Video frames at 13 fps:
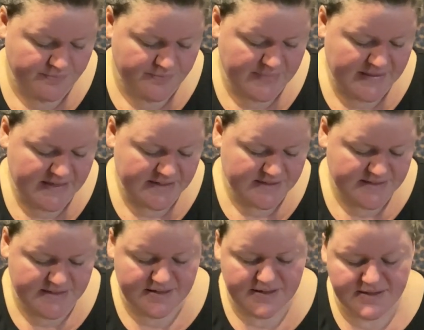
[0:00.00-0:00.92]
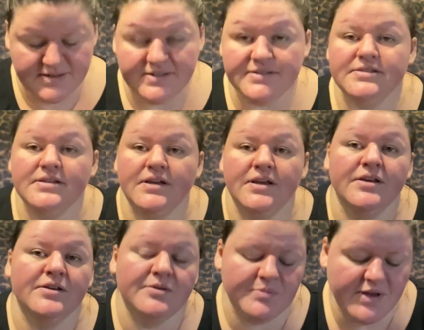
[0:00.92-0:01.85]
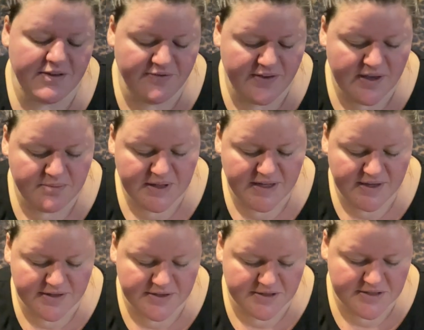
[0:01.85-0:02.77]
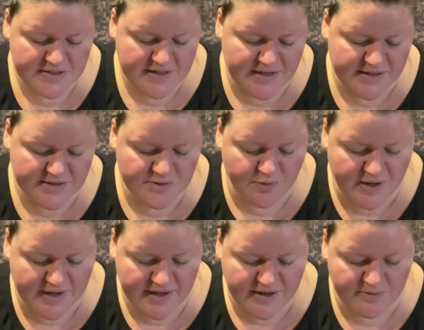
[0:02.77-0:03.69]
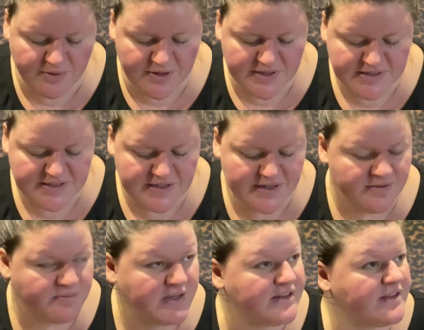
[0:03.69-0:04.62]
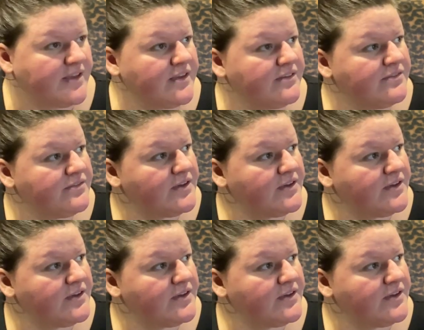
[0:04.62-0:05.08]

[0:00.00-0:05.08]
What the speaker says: next is, my family understands why I wanted to end my life.